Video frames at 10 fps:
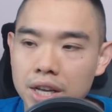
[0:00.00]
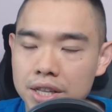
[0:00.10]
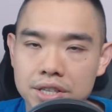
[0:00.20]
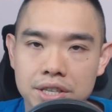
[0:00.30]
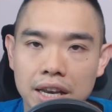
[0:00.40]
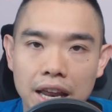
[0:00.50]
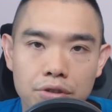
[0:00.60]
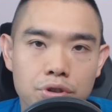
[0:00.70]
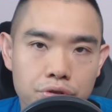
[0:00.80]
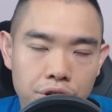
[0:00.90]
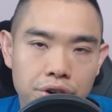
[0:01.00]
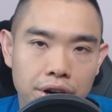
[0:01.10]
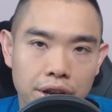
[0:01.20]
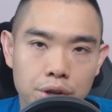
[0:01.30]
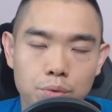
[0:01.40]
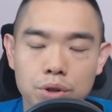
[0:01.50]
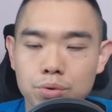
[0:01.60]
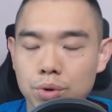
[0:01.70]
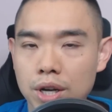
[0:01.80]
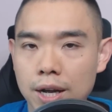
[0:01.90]
This is an entry trigger, right, that you want
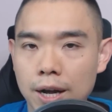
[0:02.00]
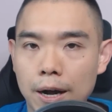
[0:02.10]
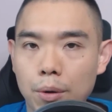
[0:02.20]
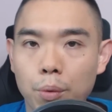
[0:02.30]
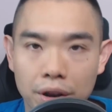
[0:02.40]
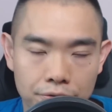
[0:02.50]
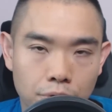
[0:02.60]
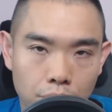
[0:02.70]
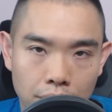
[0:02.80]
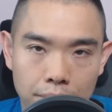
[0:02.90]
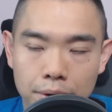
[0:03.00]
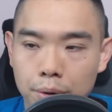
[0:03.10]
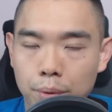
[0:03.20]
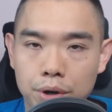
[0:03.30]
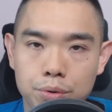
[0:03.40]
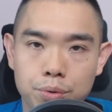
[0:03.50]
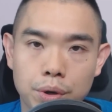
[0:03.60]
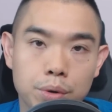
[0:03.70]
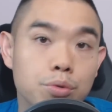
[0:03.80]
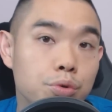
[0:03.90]
to wait for, right, when
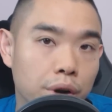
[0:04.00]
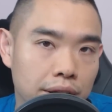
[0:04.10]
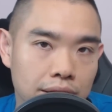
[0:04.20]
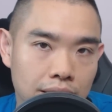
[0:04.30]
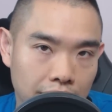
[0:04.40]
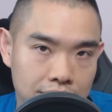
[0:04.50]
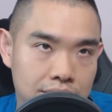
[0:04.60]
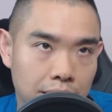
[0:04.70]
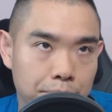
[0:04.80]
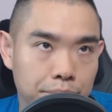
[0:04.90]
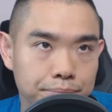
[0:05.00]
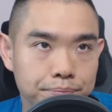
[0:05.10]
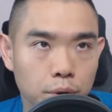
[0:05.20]
you trade like a sniper.